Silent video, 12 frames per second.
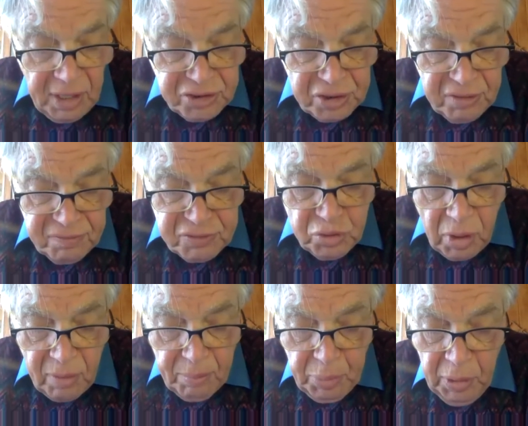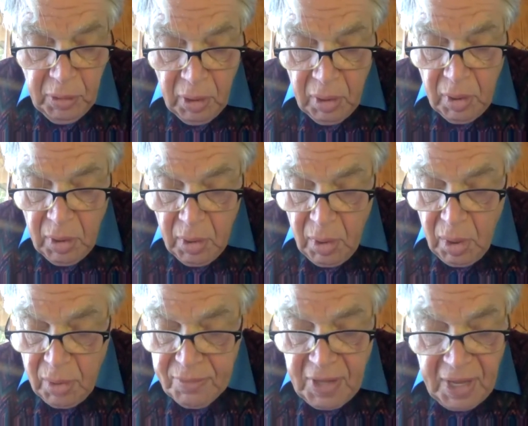election of Trump,
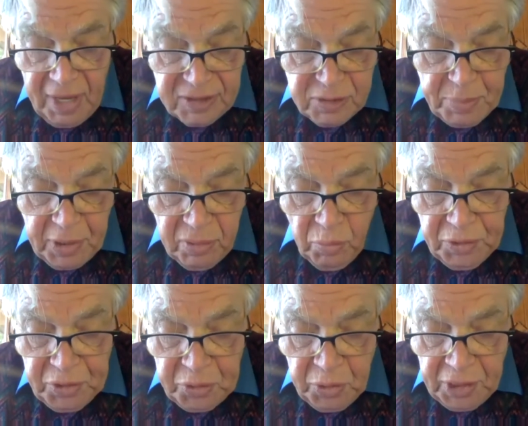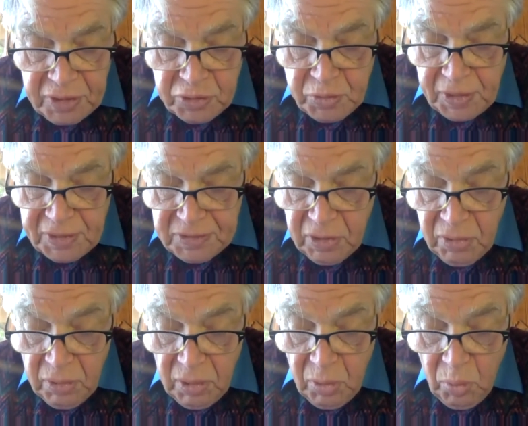there has been renewed interest
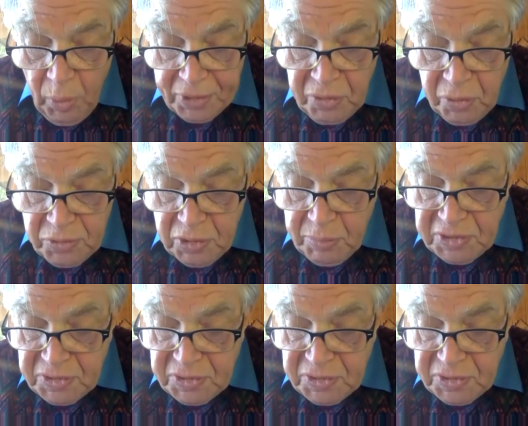in what used to